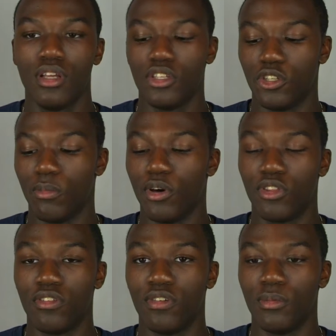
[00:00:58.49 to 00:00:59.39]
So
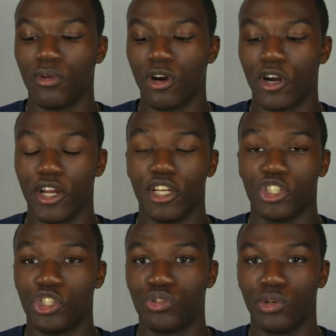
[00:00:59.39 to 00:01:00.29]
both of them are
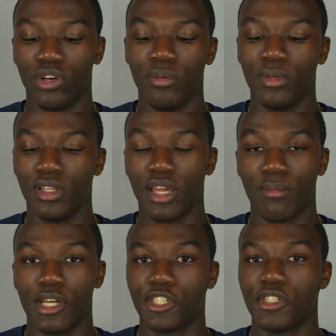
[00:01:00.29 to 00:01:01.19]
extremely light
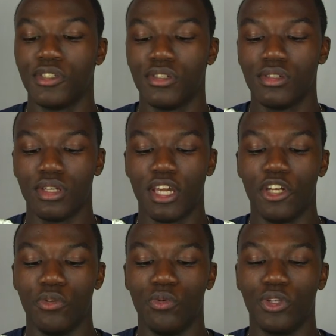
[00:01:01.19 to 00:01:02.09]
meshes and
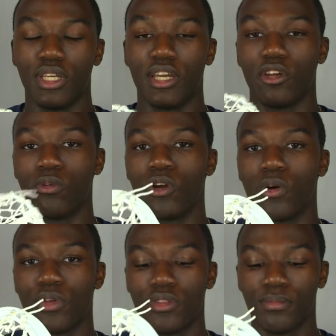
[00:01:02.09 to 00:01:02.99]
you really can't go wrong
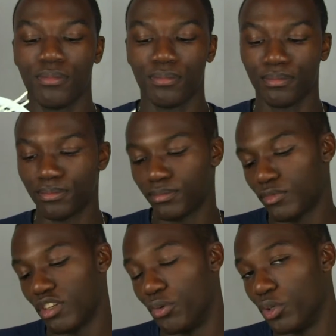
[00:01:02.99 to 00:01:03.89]
with them if you're